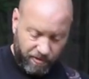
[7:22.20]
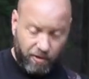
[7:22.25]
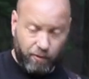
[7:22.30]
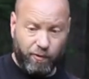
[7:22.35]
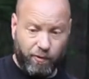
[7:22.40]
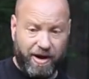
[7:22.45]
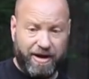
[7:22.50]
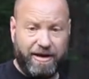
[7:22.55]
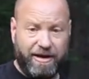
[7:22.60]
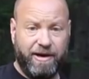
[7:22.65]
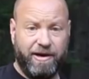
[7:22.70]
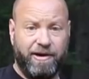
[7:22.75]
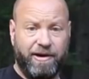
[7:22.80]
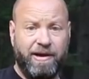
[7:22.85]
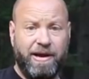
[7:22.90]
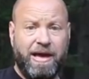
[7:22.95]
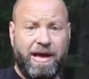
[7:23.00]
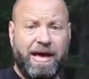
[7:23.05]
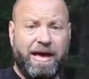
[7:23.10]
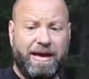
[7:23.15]
right here,
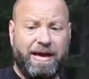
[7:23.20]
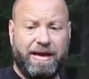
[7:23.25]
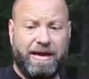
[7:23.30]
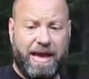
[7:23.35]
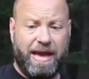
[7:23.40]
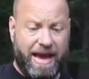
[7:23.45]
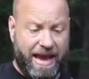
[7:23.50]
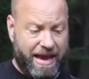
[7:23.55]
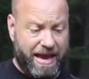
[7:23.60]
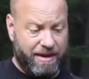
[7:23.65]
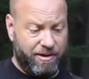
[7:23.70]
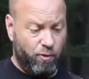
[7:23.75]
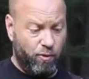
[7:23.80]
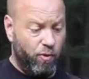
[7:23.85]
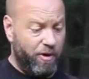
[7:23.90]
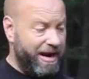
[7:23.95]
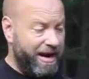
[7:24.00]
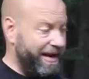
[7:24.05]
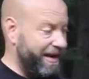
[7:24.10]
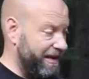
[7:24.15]
and
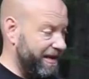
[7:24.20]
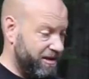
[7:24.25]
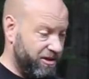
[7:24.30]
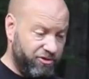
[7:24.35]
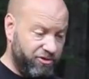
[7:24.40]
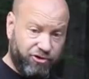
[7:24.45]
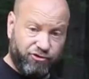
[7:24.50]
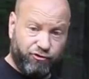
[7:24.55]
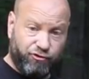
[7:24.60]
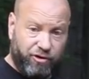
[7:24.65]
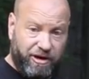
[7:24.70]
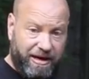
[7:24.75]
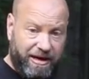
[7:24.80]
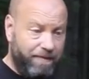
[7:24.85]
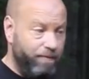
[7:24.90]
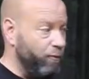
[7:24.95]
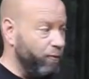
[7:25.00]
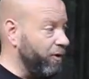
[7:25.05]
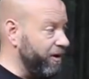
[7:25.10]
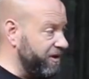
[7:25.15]
when I get to the
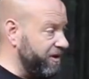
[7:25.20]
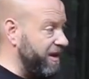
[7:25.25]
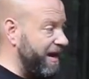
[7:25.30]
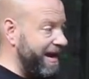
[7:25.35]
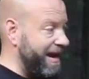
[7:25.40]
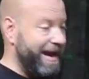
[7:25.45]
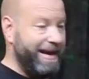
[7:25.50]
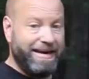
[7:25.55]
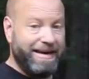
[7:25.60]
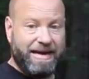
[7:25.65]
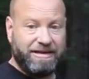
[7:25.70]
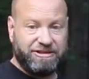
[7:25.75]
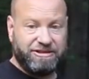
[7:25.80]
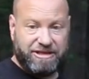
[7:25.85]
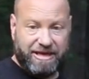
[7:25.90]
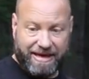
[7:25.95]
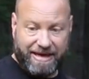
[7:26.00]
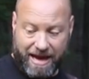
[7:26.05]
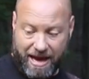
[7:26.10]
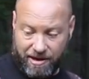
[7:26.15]
tree, once I hang that
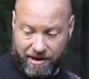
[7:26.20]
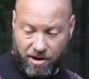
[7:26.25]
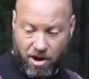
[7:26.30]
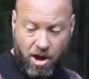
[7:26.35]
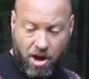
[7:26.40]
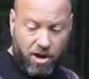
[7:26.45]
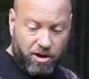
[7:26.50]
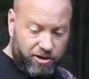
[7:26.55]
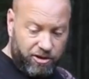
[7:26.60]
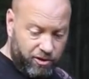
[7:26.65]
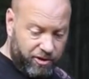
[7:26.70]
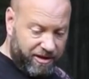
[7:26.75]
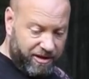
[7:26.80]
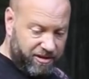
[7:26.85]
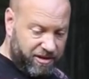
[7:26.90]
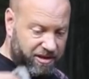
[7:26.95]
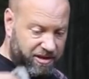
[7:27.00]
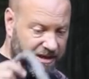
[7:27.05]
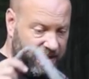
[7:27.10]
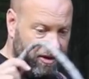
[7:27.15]
stick on, you
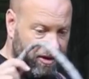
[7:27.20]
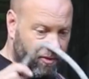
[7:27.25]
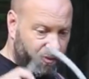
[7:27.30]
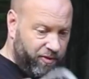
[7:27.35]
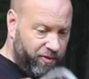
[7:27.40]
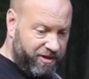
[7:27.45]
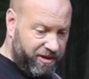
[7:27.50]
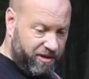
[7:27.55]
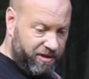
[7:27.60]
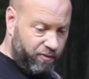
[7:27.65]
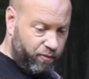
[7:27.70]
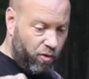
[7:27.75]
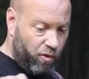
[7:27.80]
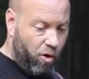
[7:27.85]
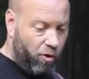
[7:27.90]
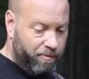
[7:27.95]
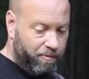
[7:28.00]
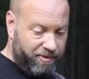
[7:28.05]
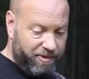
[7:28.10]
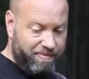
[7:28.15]
can see with this
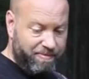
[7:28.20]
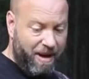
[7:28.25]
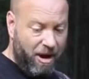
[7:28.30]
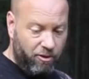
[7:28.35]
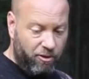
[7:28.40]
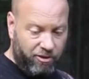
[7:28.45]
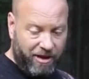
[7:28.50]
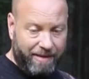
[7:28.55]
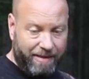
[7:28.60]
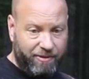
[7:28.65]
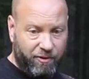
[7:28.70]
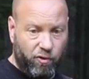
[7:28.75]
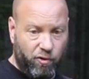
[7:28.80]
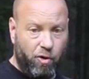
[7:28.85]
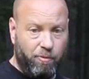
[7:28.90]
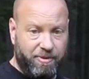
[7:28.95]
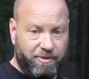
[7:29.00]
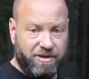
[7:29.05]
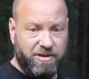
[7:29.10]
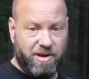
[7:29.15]
rope, mountain climbing
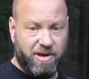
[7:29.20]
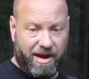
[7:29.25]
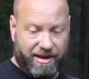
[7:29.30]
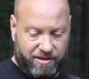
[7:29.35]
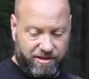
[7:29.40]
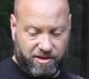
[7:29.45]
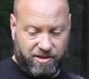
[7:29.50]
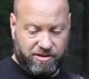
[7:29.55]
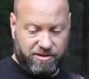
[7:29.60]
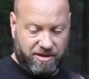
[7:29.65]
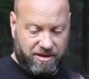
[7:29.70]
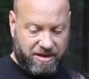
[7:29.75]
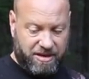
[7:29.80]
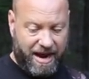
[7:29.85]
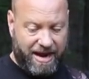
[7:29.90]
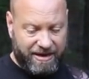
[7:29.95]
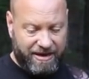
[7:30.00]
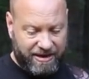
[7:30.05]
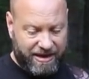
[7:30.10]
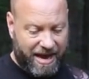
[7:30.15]
rope is nice because it's
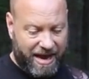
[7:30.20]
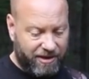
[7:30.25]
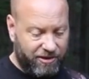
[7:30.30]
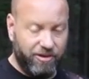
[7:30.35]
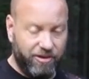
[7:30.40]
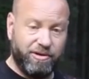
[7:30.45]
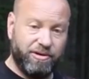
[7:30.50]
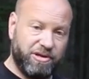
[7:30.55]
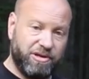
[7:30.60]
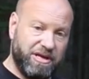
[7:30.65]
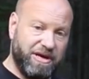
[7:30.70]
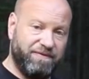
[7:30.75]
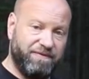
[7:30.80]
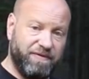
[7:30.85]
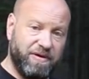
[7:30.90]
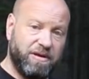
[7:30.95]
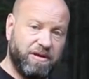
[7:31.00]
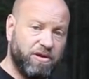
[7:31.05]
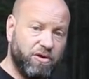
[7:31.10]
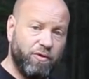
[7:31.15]
kind of got a little
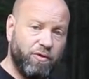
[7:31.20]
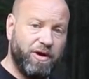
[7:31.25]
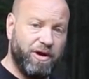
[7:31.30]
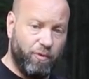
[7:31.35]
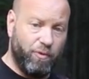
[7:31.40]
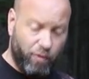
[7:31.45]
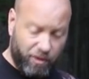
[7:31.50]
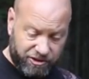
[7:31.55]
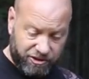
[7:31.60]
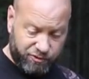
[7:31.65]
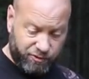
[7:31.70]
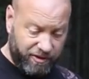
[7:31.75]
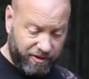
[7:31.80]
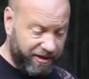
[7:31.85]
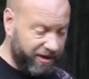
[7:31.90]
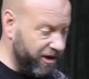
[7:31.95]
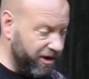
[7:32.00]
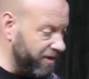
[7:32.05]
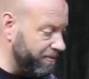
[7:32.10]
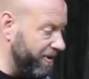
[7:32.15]
stiffness to it. It works
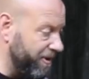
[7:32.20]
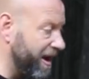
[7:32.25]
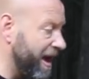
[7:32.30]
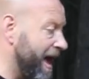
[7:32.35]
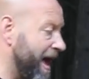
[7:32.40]
really good, but